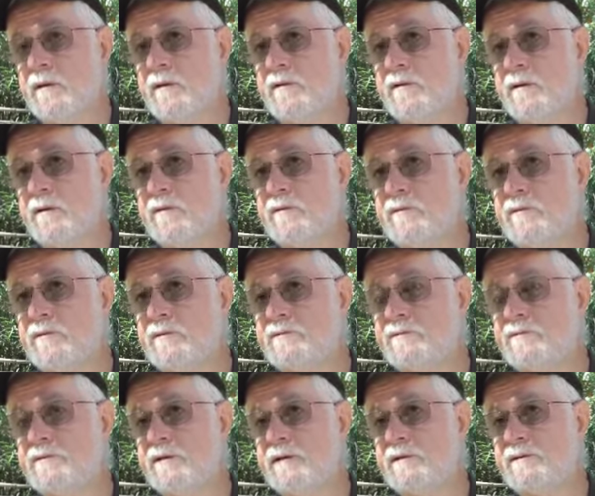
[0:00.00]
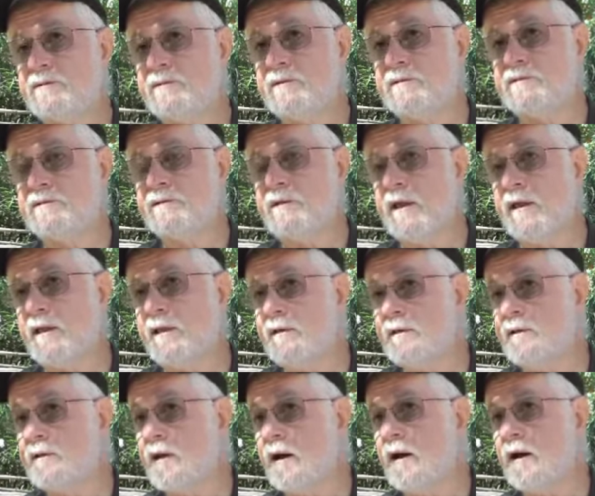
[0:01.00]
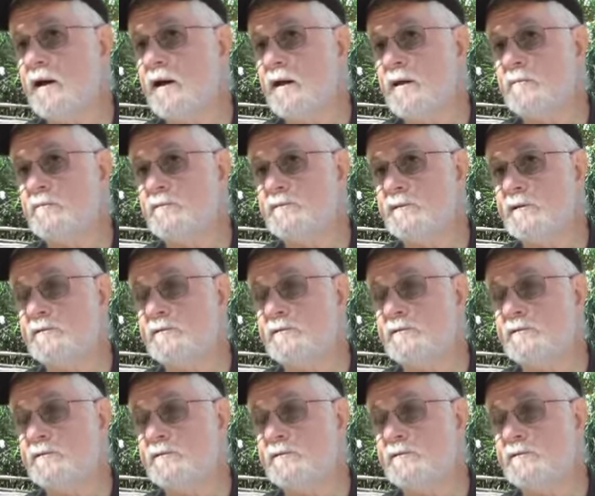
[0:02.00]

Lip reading: In other words, 6 is 10 times